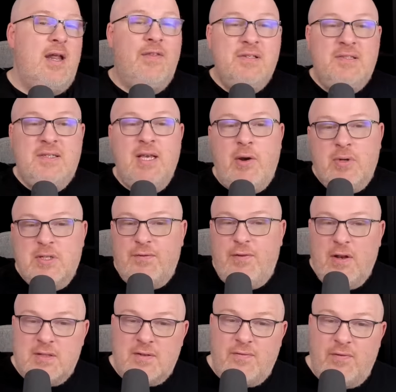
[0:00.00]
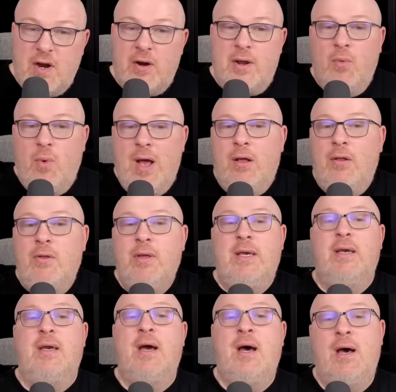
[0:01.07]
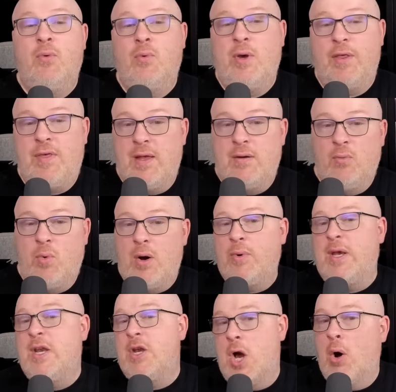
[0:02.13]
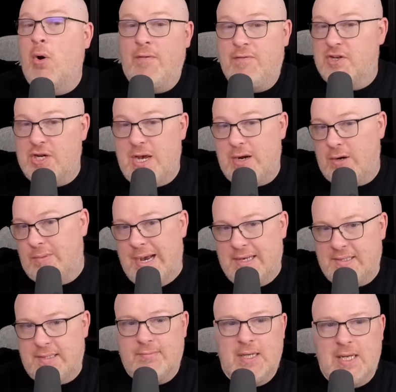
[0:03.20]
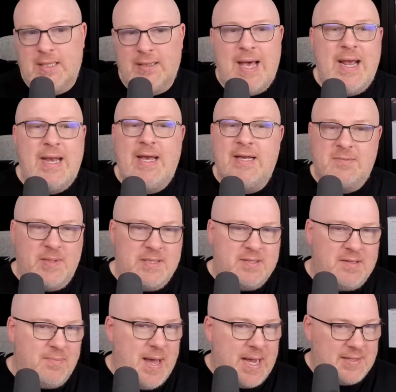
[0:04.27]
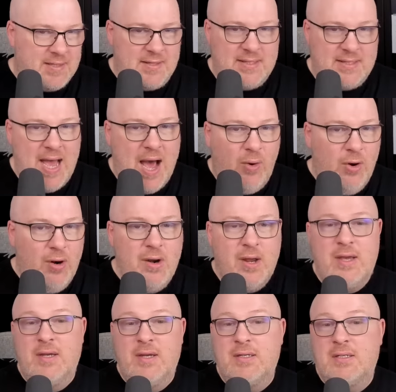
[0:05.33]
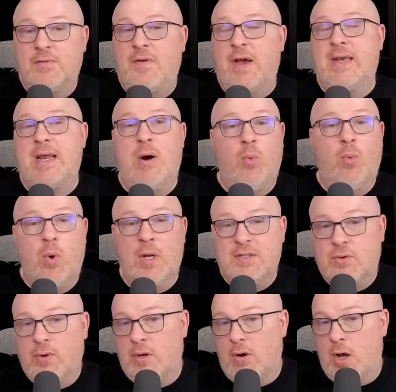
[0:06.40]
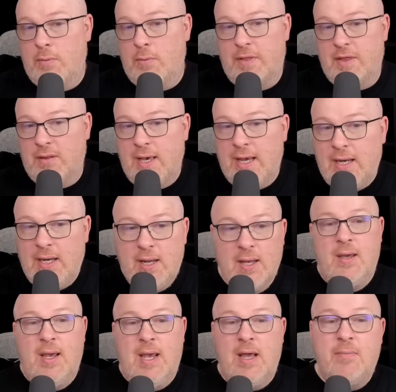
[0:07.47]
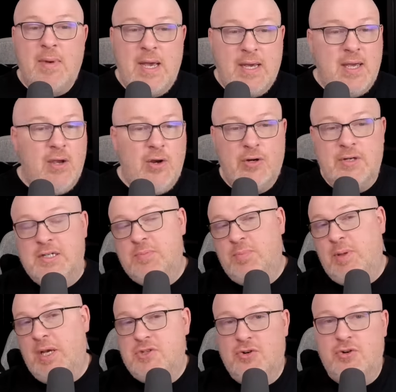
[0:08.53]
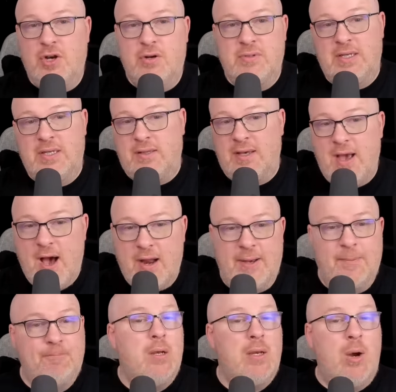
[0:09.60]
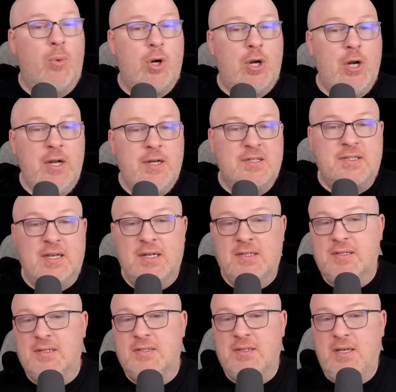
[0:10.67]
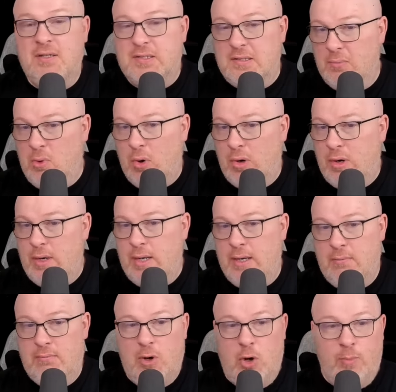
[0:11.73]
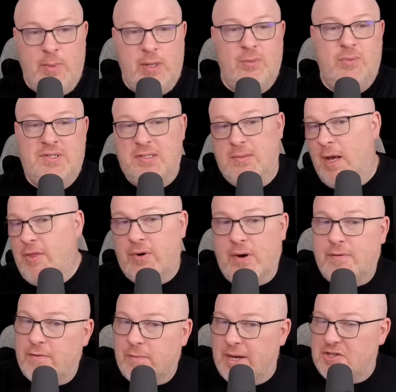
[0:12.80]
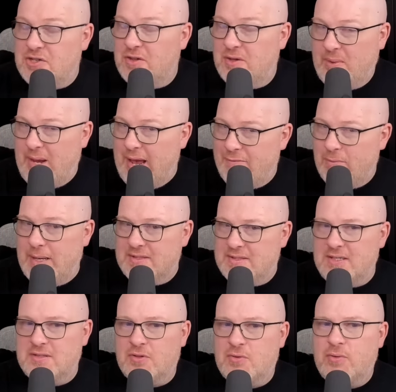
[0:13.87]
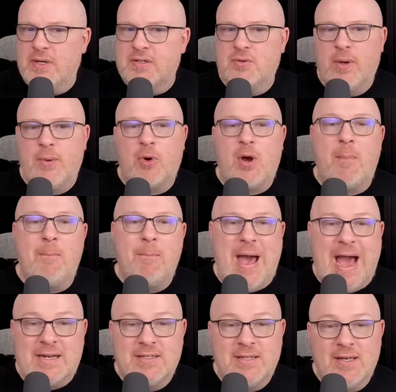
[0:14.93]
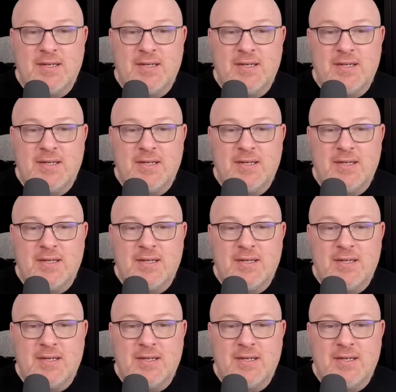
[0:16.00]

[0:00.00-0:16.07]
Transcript: Now, this sequence fits very well eh, uh, within what we know of the Shadow Rising. Elaida has been sent back to the tower to find out what's going on with Elayne and making her displeasure known to Leane. Now, we're going to discuss the scene some more in a moment with some other information that we have about season three, so we will come back to